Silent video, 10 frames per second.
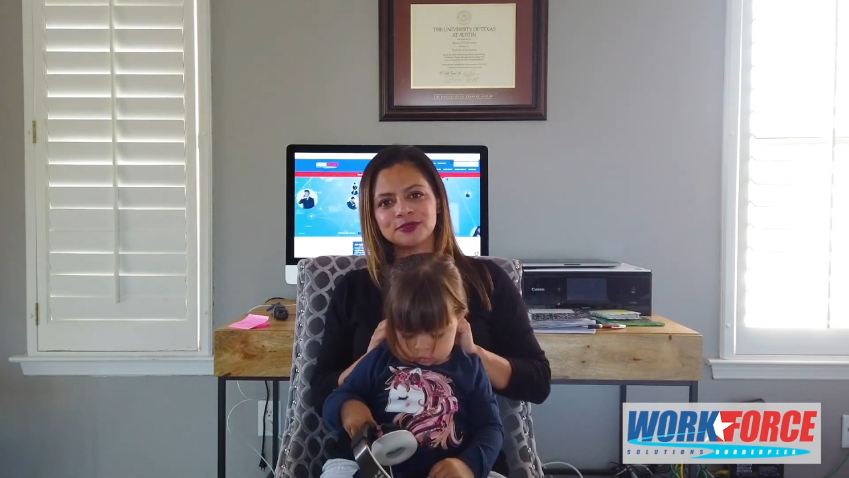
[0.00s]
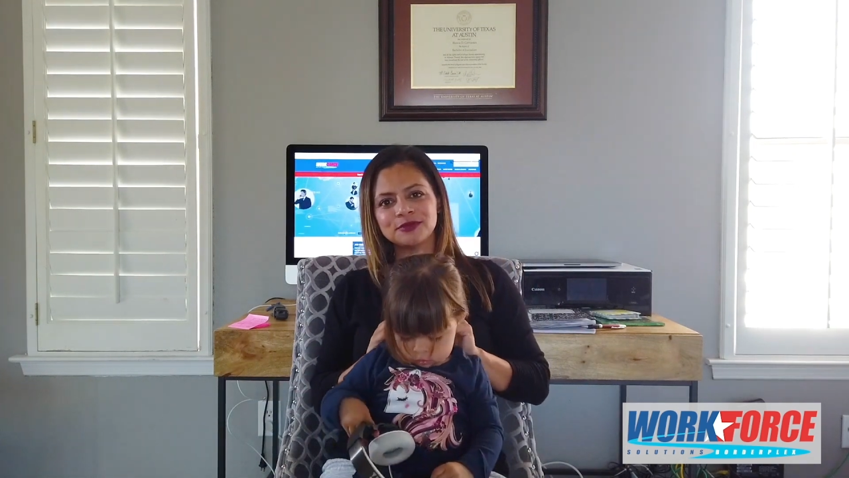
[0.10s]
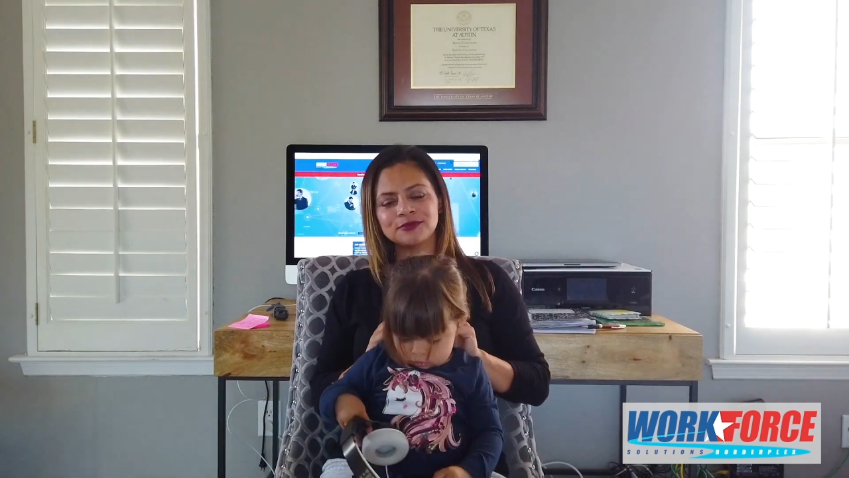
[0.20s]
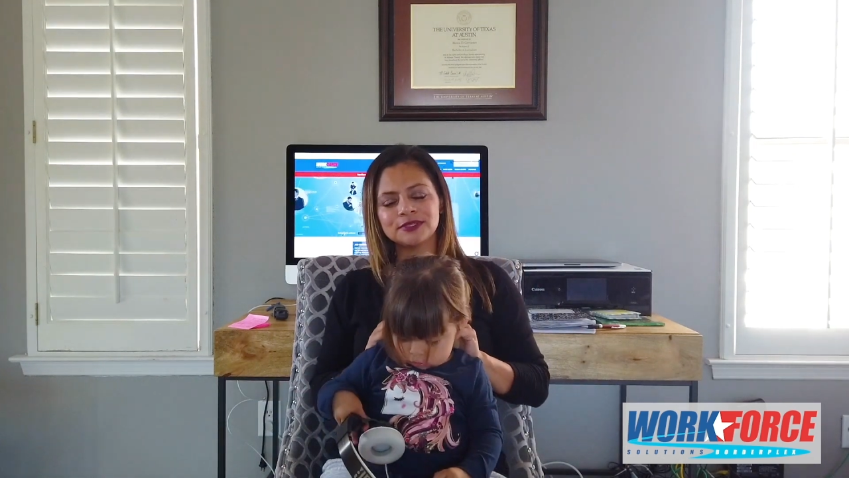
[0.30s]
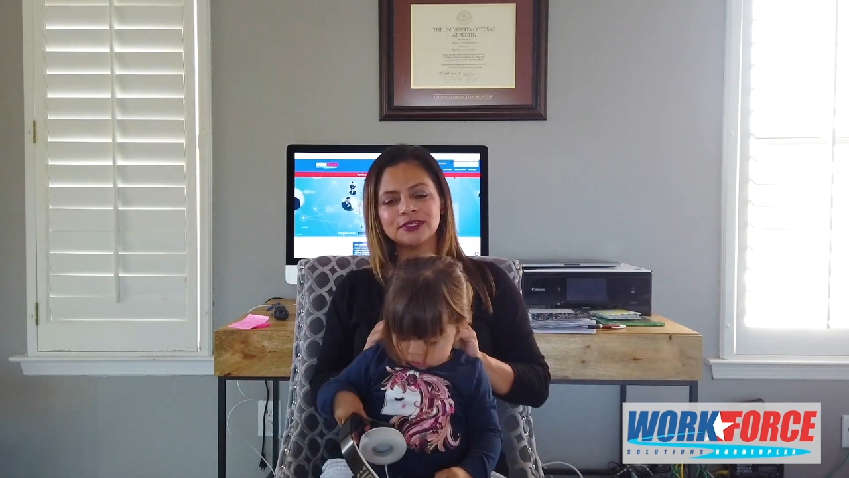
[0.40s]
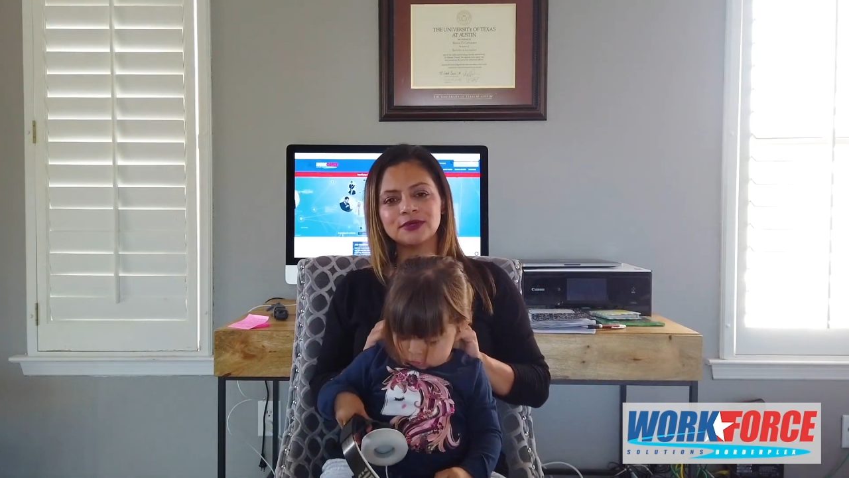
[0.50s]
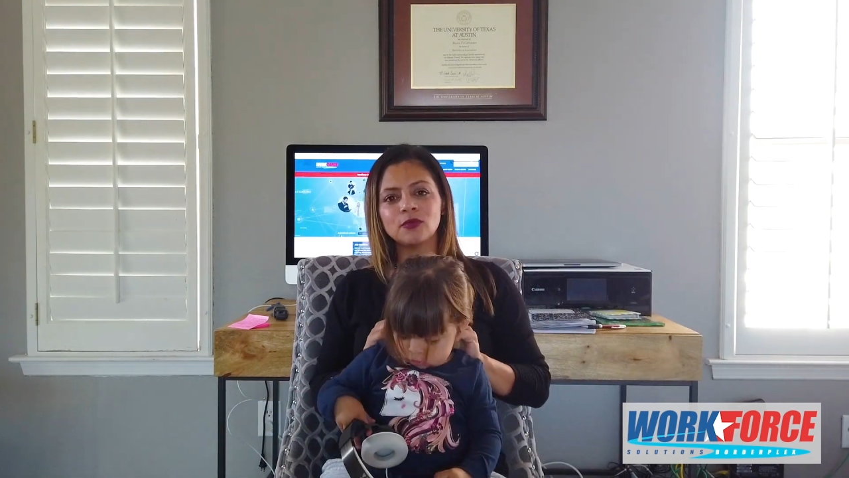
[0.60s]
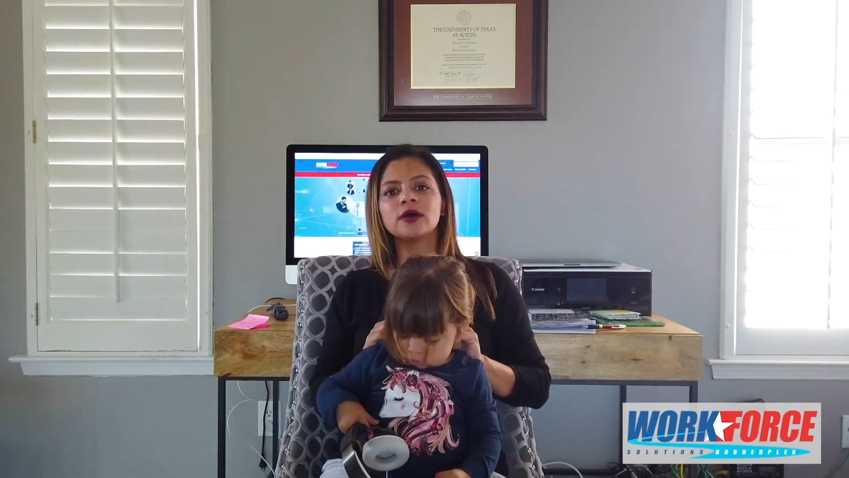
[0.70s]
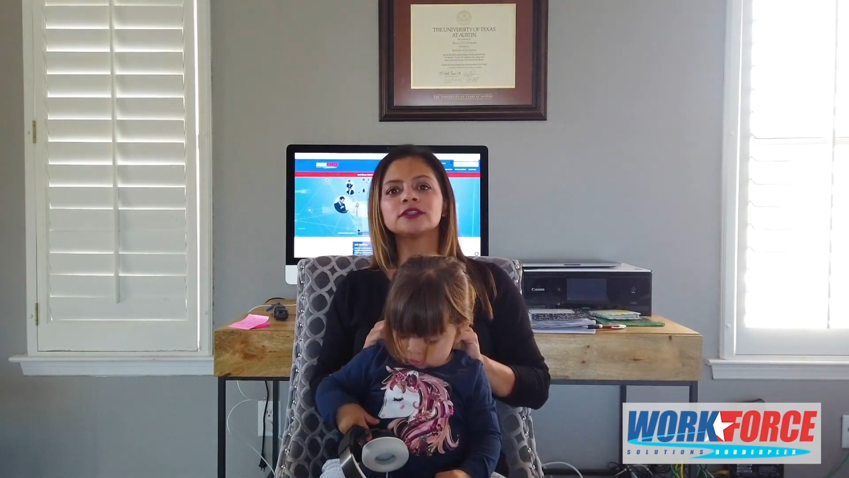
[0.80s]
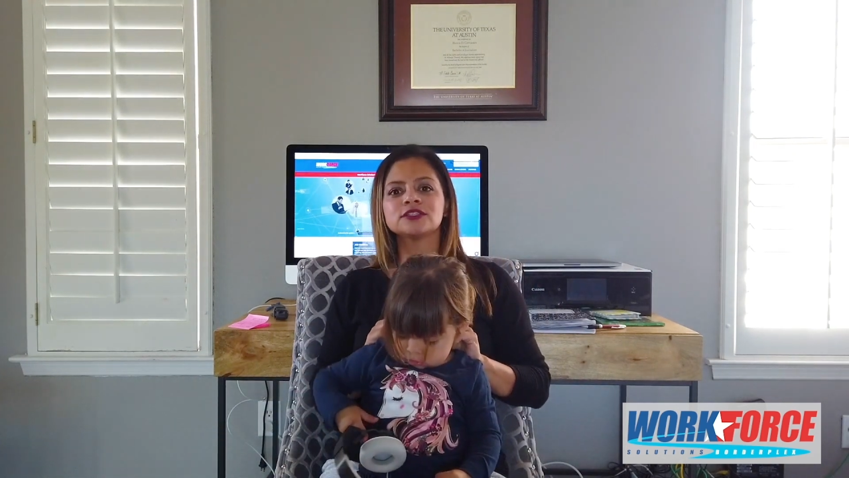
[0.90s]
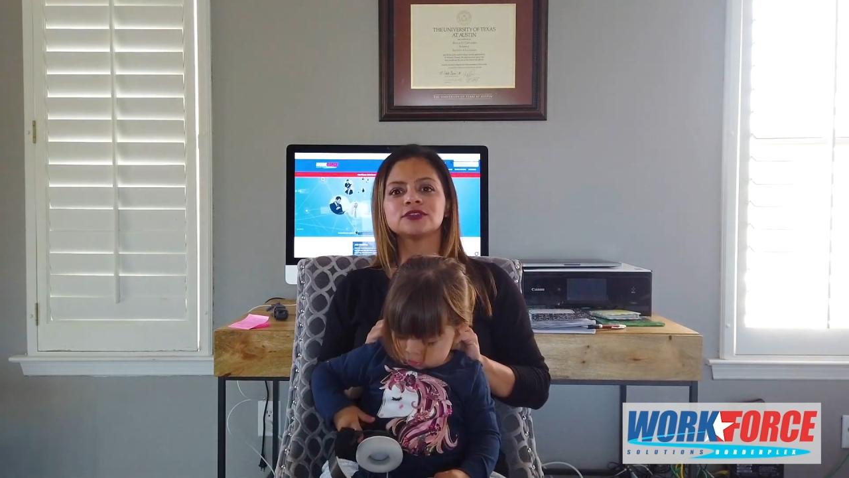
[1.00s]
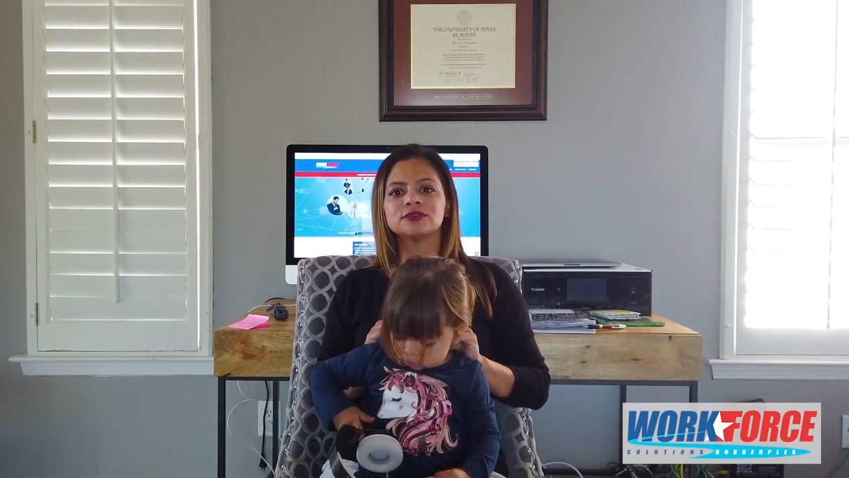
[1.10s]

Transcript: we really want